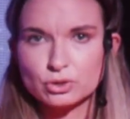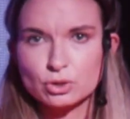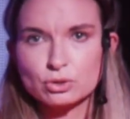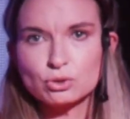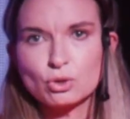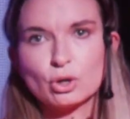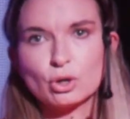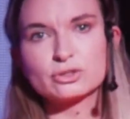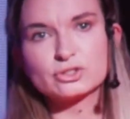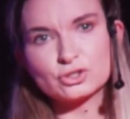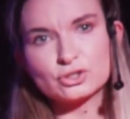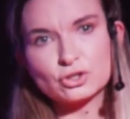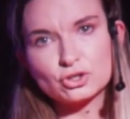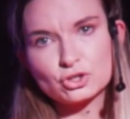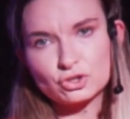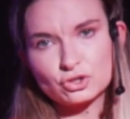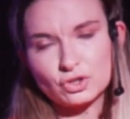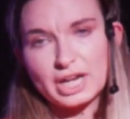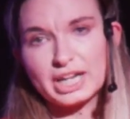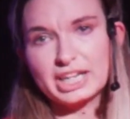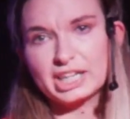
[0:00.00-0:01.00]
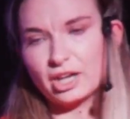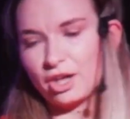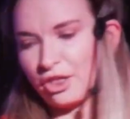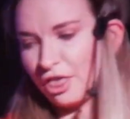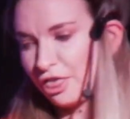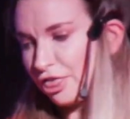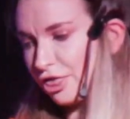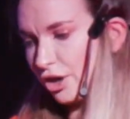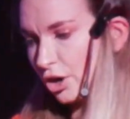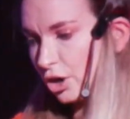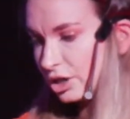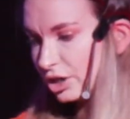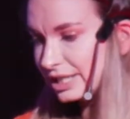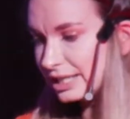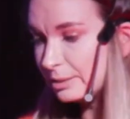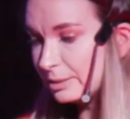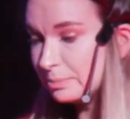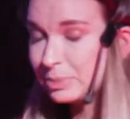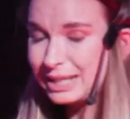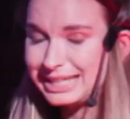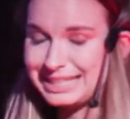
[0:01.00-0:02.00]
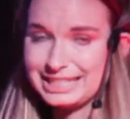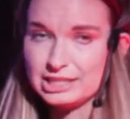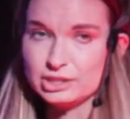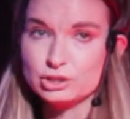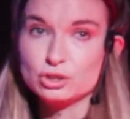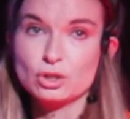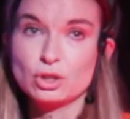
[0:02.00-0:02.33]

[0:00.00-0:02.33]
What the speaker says: costs Australia $30 billion